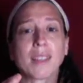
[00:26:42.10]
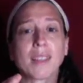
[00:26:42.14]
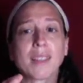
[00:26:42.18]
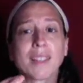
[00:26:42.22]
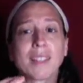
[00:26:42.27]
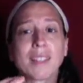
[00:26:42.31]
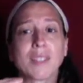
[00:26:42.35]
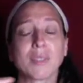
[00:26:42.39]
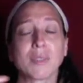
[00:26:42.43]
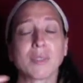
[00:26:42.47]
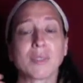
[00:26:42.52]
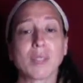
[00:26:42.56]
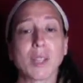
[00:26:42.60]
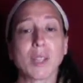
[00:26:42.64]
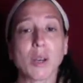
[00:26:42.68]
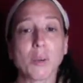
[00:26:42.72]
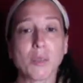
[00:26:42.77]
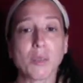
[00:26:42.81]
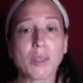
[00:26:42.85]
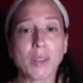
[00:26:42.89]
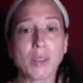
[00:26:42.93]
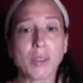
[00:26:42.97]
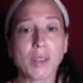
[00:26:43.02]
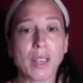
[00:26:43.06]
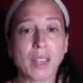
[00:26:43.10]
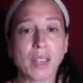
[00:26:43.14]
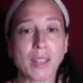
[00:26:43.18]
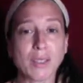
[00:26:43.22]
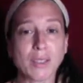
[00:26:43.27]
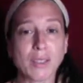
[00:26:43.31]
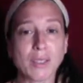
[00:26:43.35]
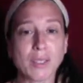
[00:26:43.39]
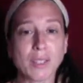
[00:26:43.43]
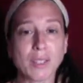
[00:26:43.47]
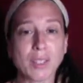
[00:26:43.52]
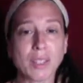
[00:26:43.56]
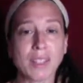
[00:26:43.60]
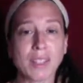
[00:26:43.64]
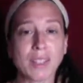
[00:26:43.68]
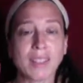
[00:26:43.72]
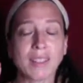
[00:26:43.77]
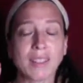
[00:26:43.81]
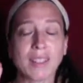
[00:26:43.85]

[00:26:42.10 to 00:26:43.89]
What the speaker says: to flow with your energy,